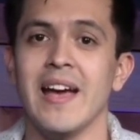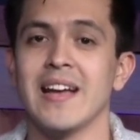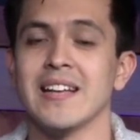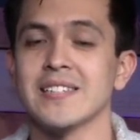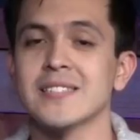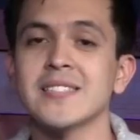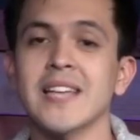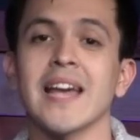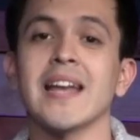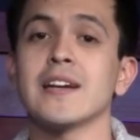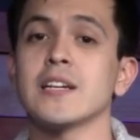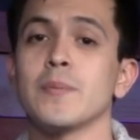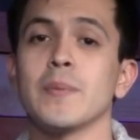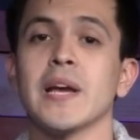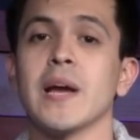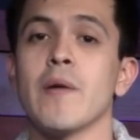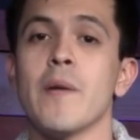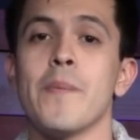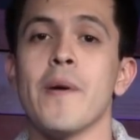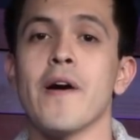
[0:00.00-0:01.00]
Sign up to
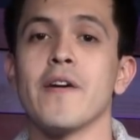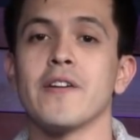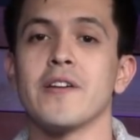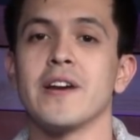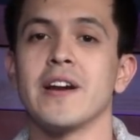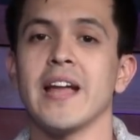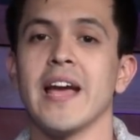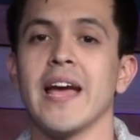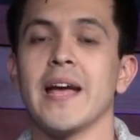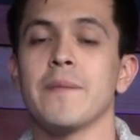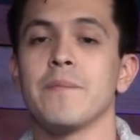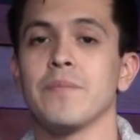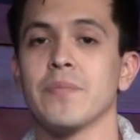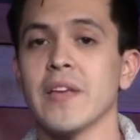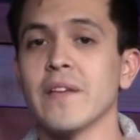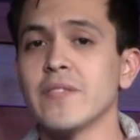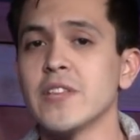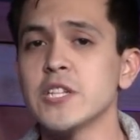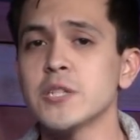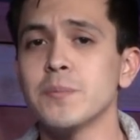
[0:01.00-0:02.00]
become a partner today.
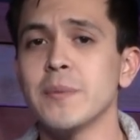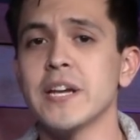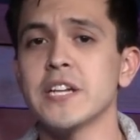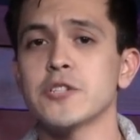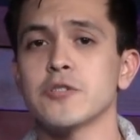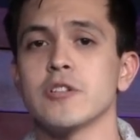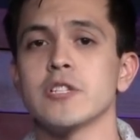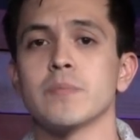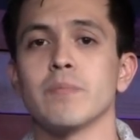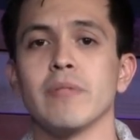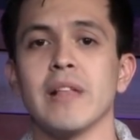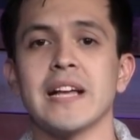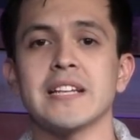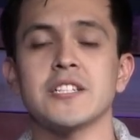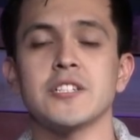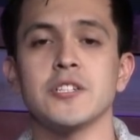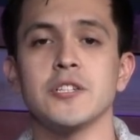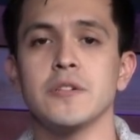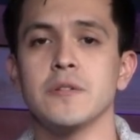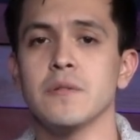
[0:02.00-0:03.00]
If this ministry's
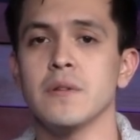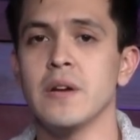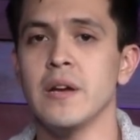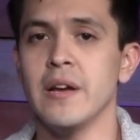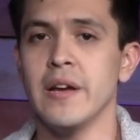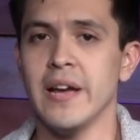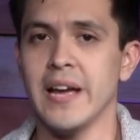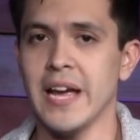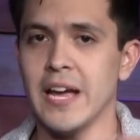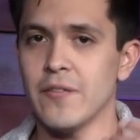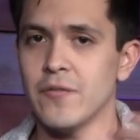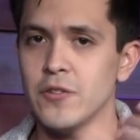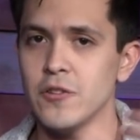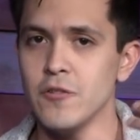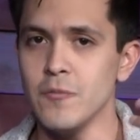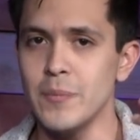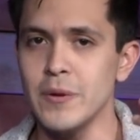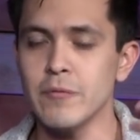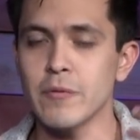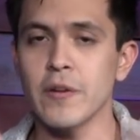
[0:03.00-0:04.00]
blessed you, if
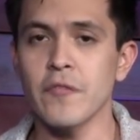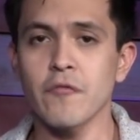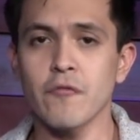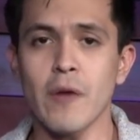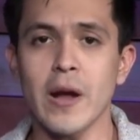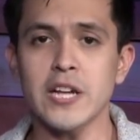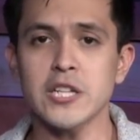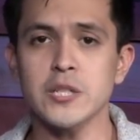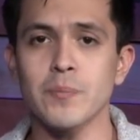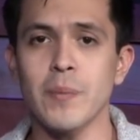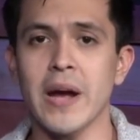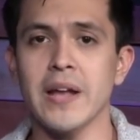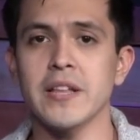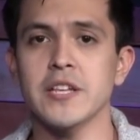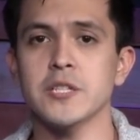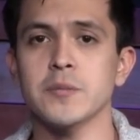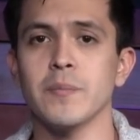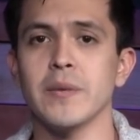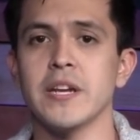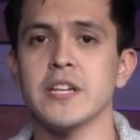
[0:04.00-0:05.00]
you've been refreshed by
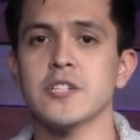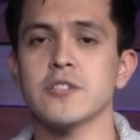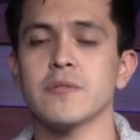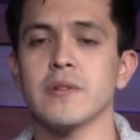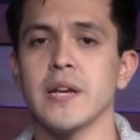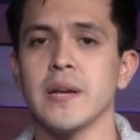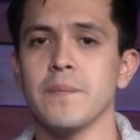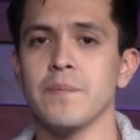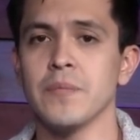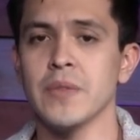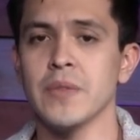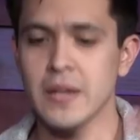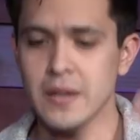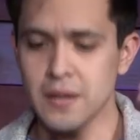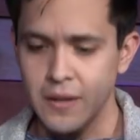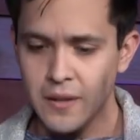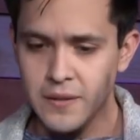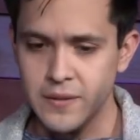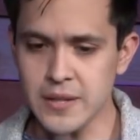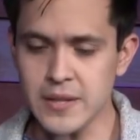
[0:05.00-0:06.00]
this ministry,
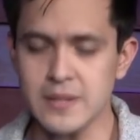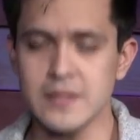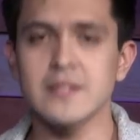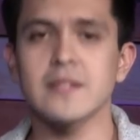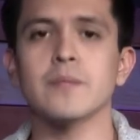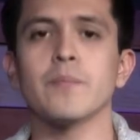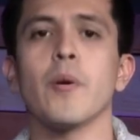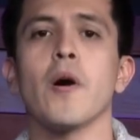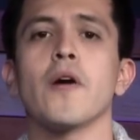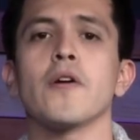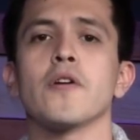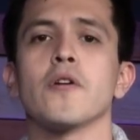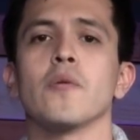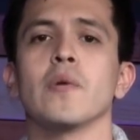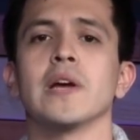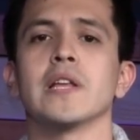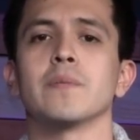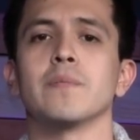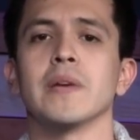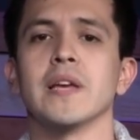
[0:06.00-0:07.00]
then partner
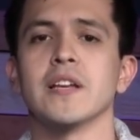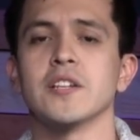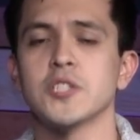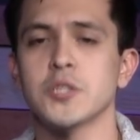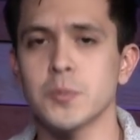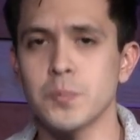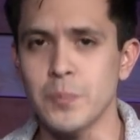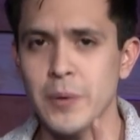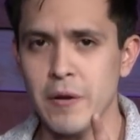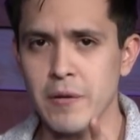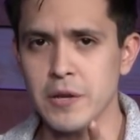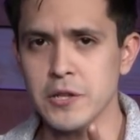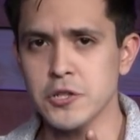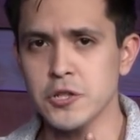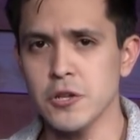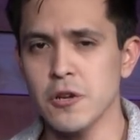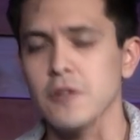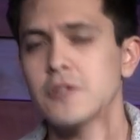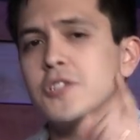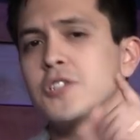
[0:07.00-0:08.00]
with me. Spirit
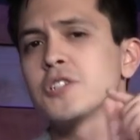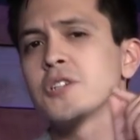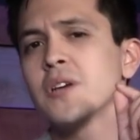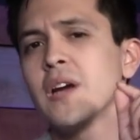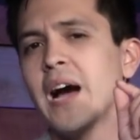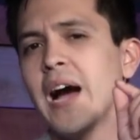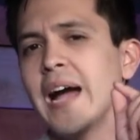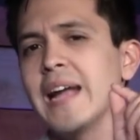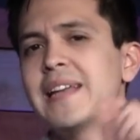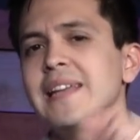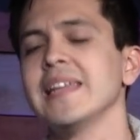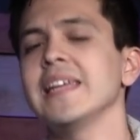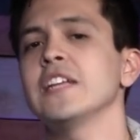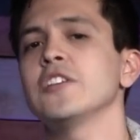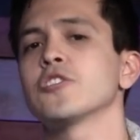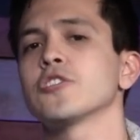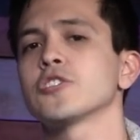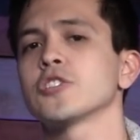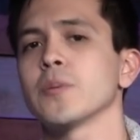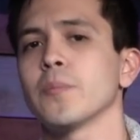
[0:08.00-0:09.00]
Church, I need
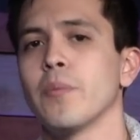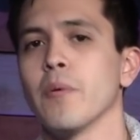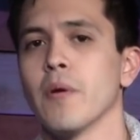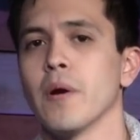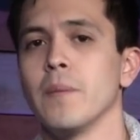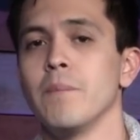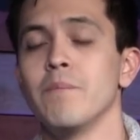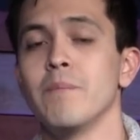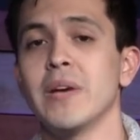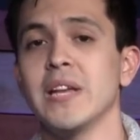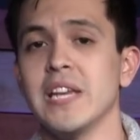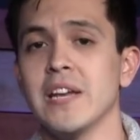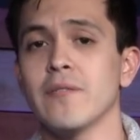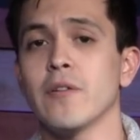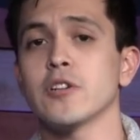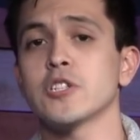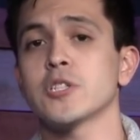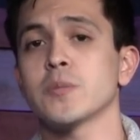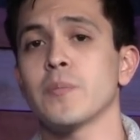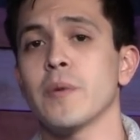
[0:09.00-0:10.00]
your support. Many of
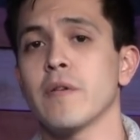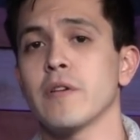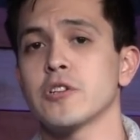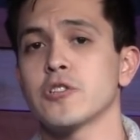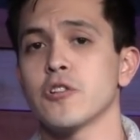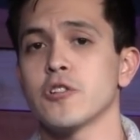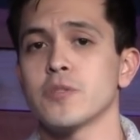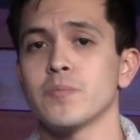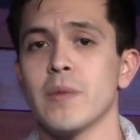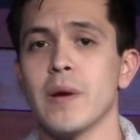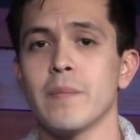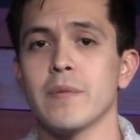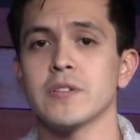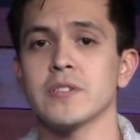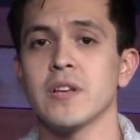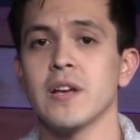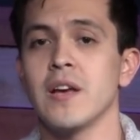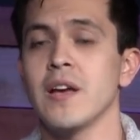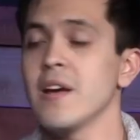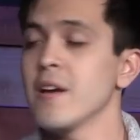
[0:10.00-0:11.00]
our Spirit Church
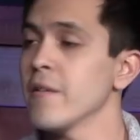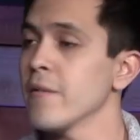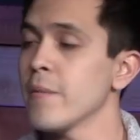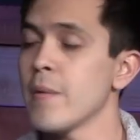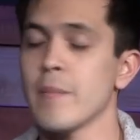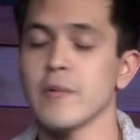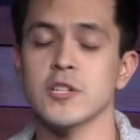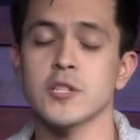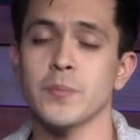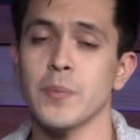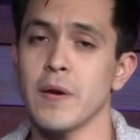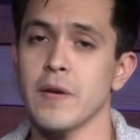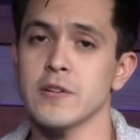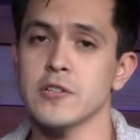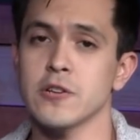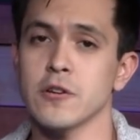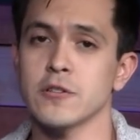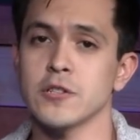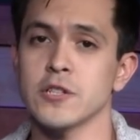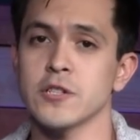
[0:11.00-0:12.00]
members Remember, Spirit
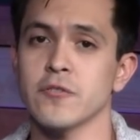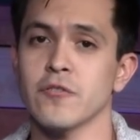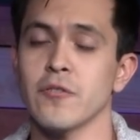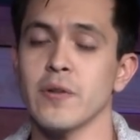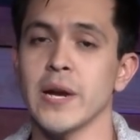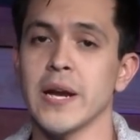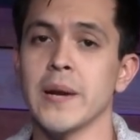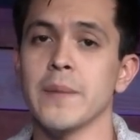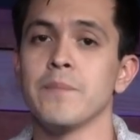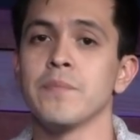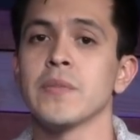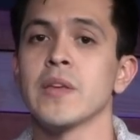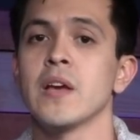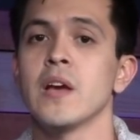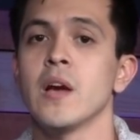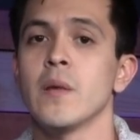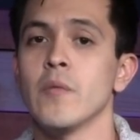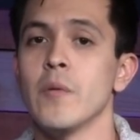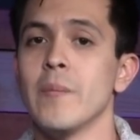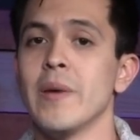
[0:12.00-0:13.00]
Church is free,
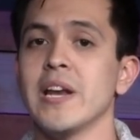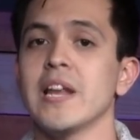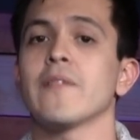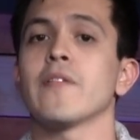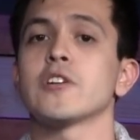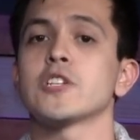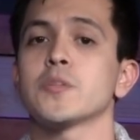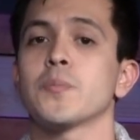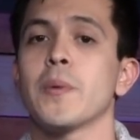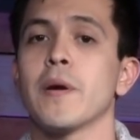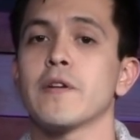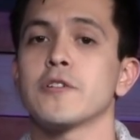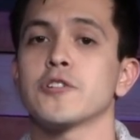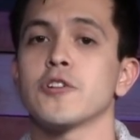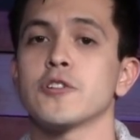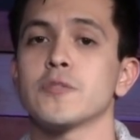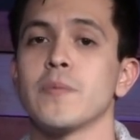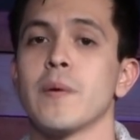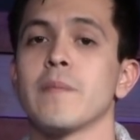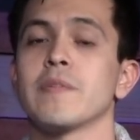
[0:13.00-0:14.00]
but many of our Spirit
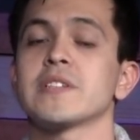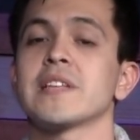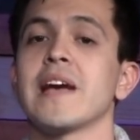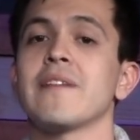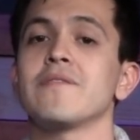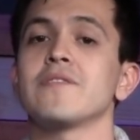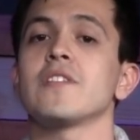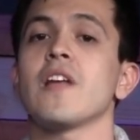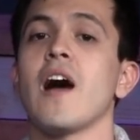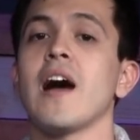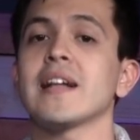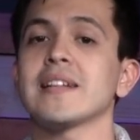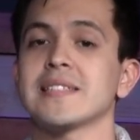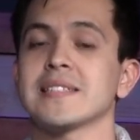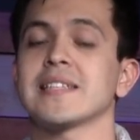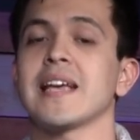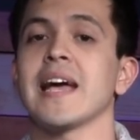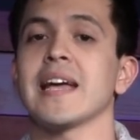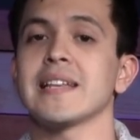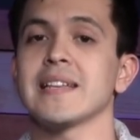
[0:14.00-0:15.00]
Church members have not
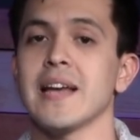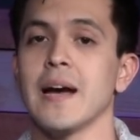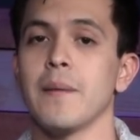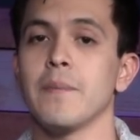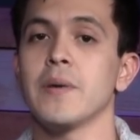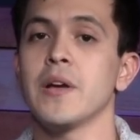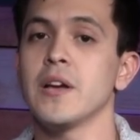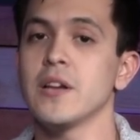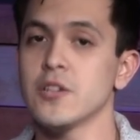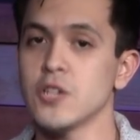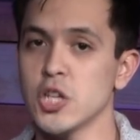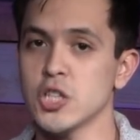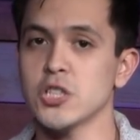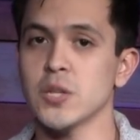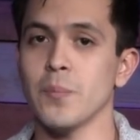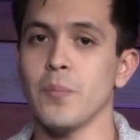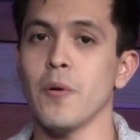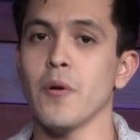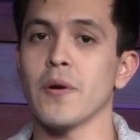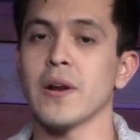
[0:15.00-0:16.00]
signed up to
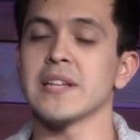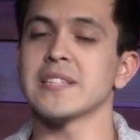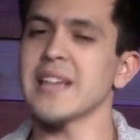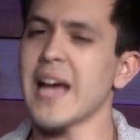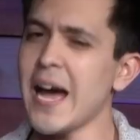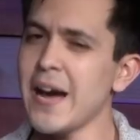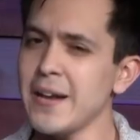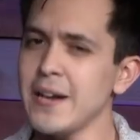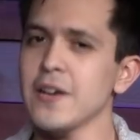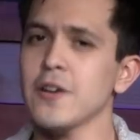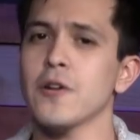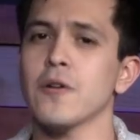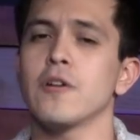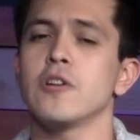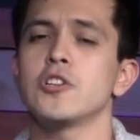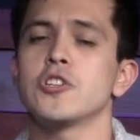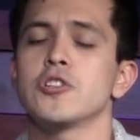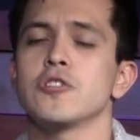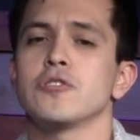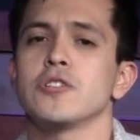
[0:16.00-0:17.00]
support us. I'd
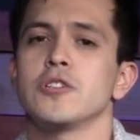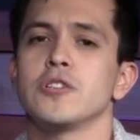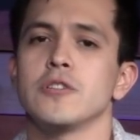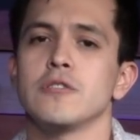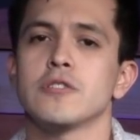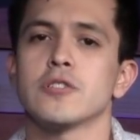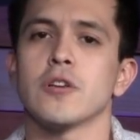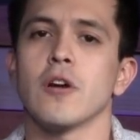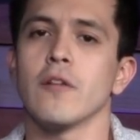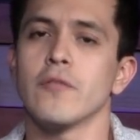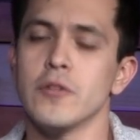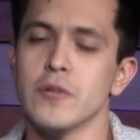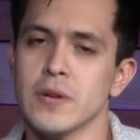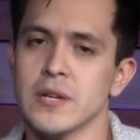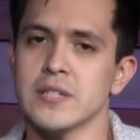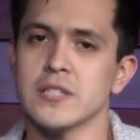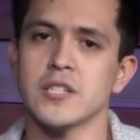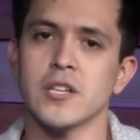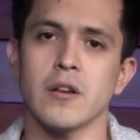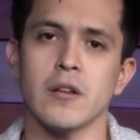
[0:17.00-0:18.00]
encourage you to do so if you
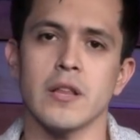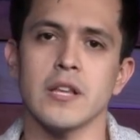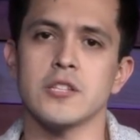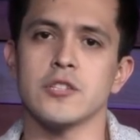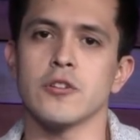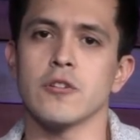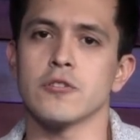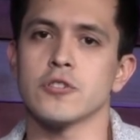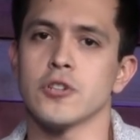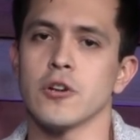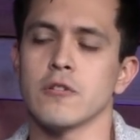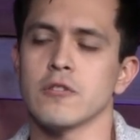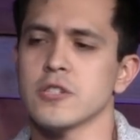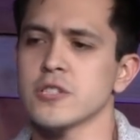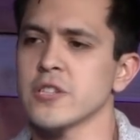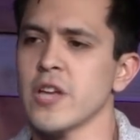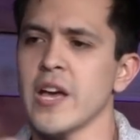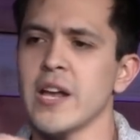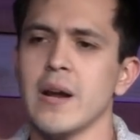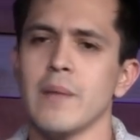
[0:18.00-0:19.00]
consider this your church.
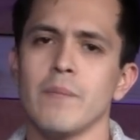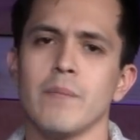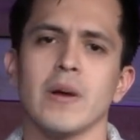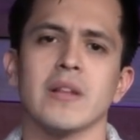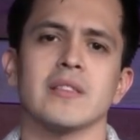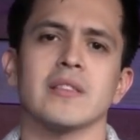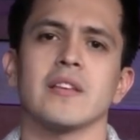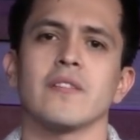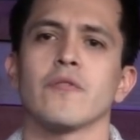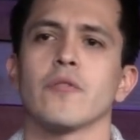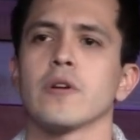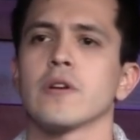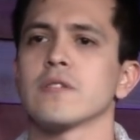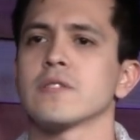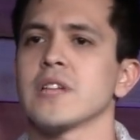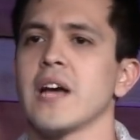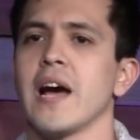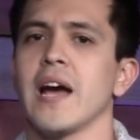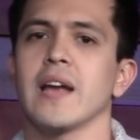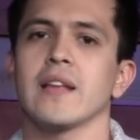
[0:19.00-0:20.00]
Sign up monthly for your
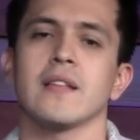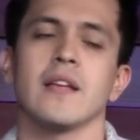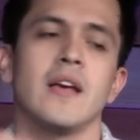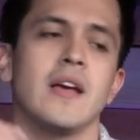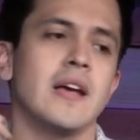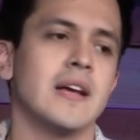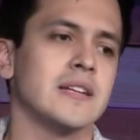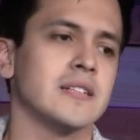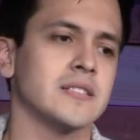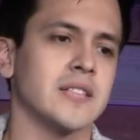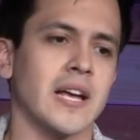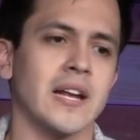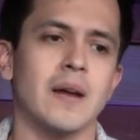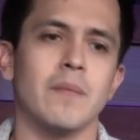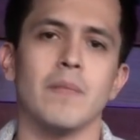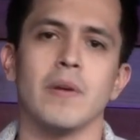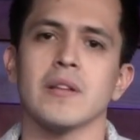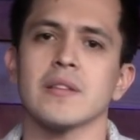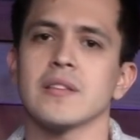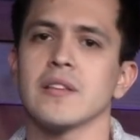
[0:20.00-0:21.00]
tithe, sign
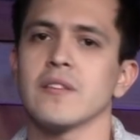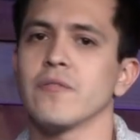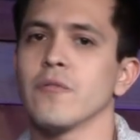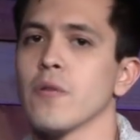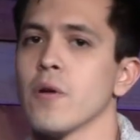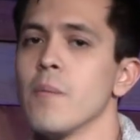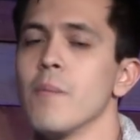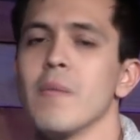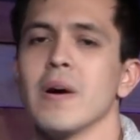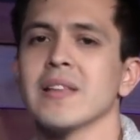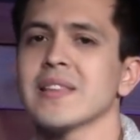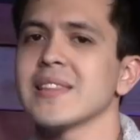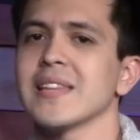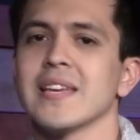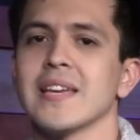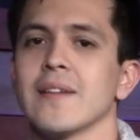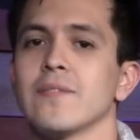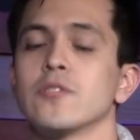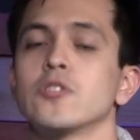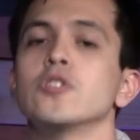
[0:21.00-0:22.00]
up monthly for a monthly
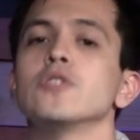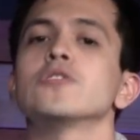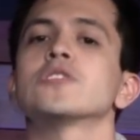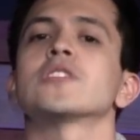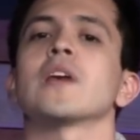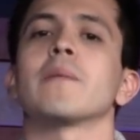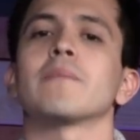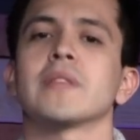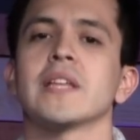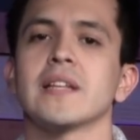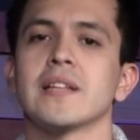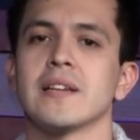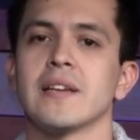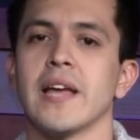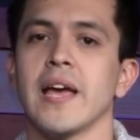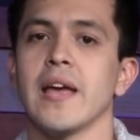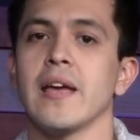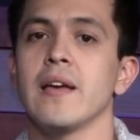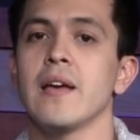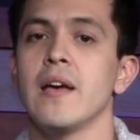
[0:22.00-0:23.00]
gift. Do something
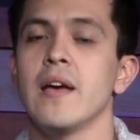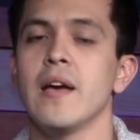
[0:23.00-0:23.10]
today.